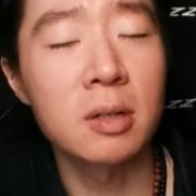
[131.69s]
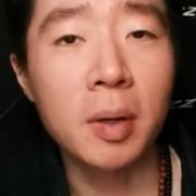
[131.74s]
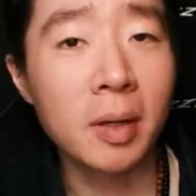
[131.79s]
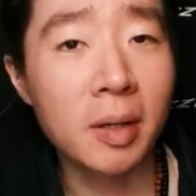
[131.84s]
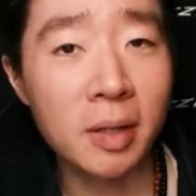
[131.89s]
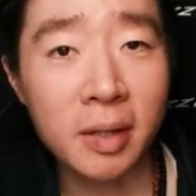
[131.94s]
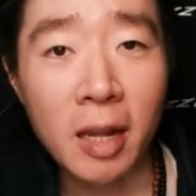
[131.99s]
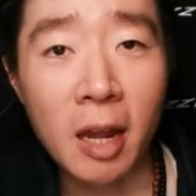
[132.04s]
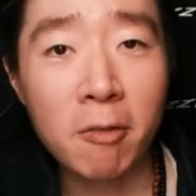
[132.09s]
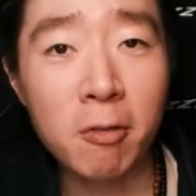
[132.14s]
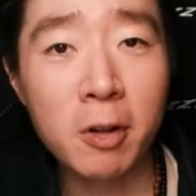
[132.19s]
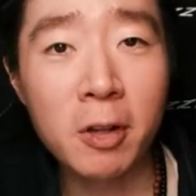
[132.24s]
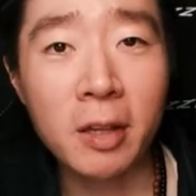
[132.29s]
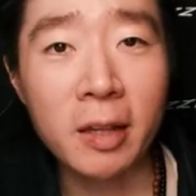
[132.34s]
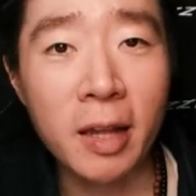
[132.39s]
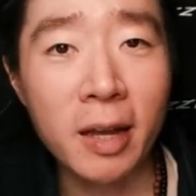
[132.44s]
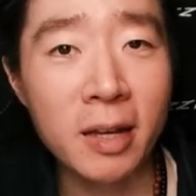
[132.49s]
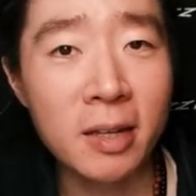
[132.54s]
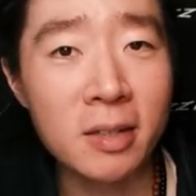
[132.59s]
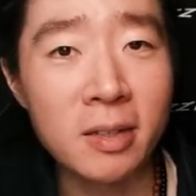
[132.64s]
But
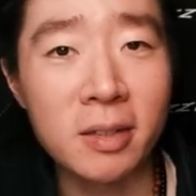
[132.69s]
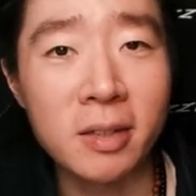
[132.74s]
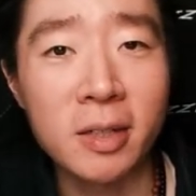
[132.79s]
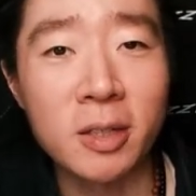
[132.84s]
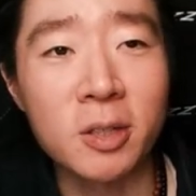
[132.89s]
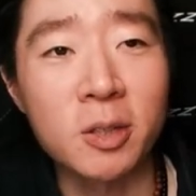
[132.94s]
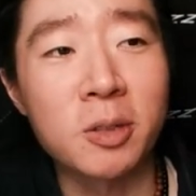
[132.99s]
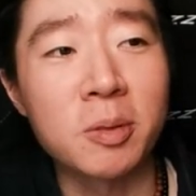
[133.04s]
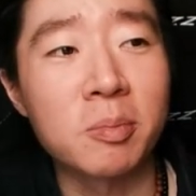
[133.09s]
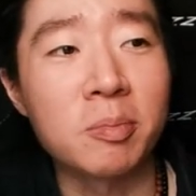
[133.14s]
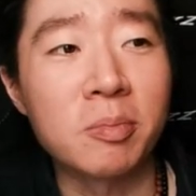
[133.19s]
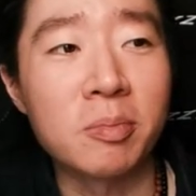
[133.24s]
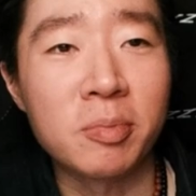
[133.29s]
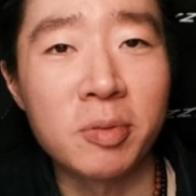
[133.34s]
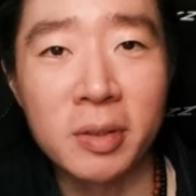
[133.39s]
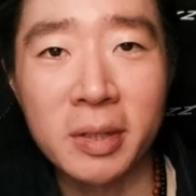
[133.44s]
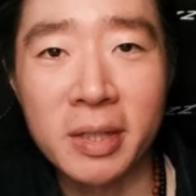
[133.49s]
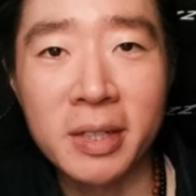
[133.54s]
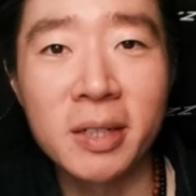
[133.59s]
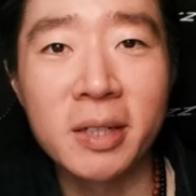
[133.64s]
nevertheless, it's
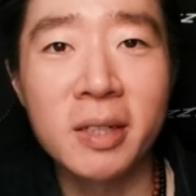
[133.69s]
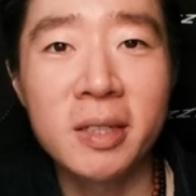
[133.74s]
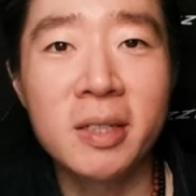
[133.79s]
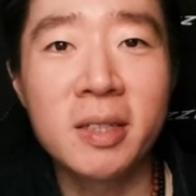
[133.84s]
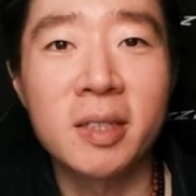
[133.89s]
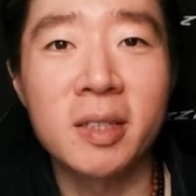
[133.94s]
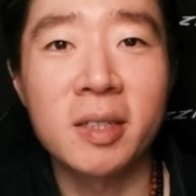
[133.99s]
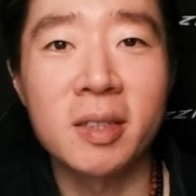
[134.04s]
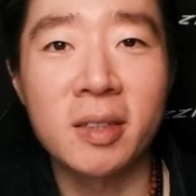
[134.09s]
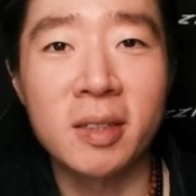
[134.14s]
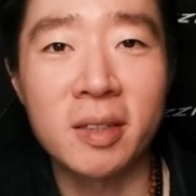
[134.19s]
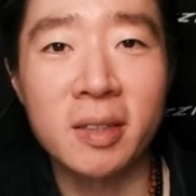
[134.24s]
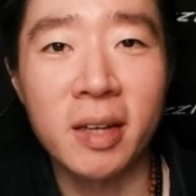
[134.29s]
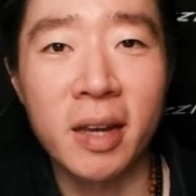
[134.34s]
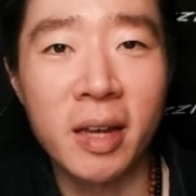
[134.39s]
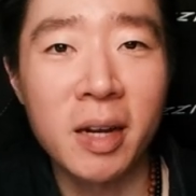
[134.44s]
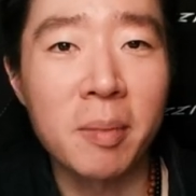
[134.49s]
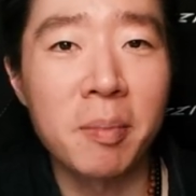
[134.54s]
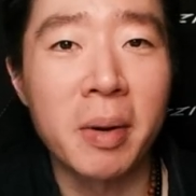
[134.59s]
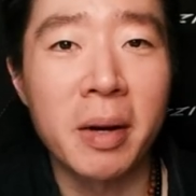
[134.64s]
pretty good to
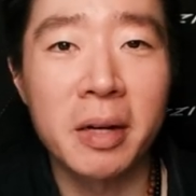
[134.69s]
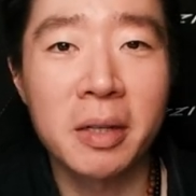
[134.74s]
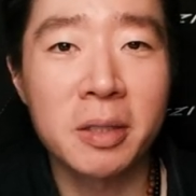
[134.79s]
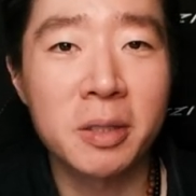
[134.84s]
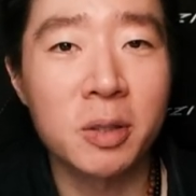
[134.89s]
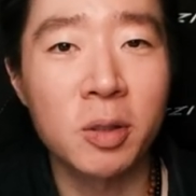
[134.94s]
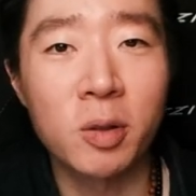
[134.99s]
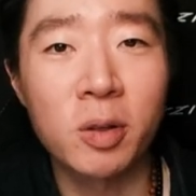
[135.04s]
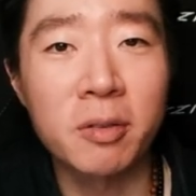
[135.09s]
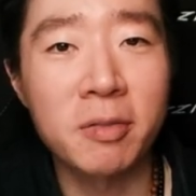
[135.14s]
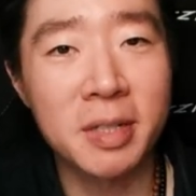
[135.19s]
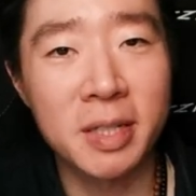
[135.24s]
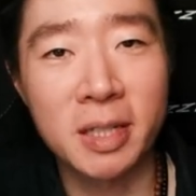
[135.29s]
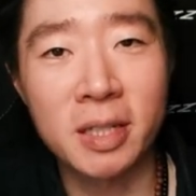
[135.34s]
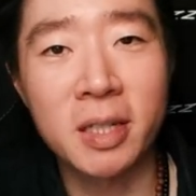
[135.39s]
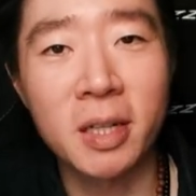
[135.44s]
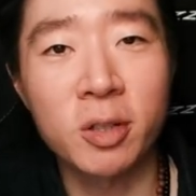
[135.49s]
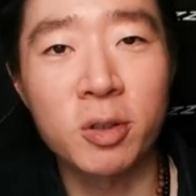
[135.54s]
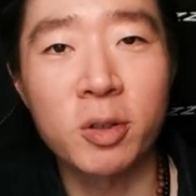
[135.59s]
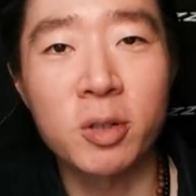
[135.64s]
hit a milestone of
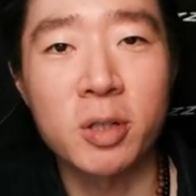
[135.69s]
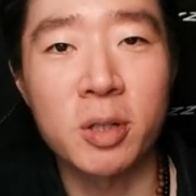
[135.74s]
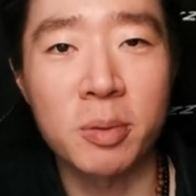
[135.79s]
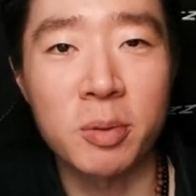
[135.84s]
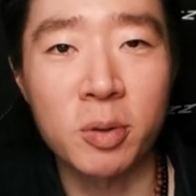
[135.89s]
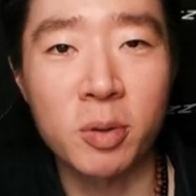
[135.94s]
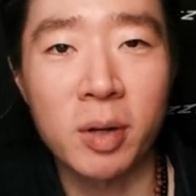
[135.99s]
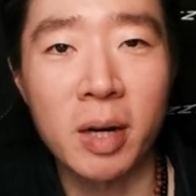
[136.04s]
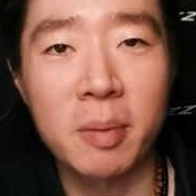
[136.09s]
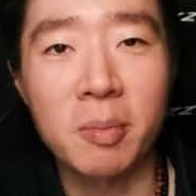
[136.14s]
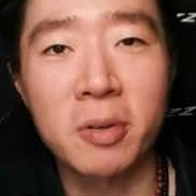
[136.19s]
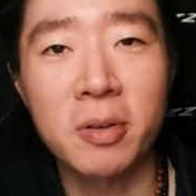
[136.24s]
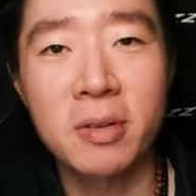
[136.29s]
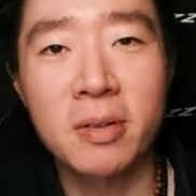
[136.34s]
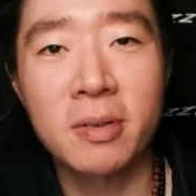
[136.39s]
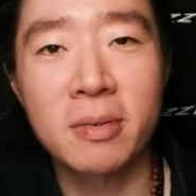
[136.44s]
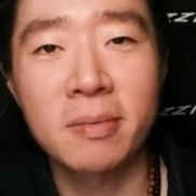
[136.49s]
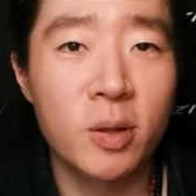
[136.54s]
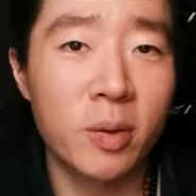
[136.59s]
600 subscribers.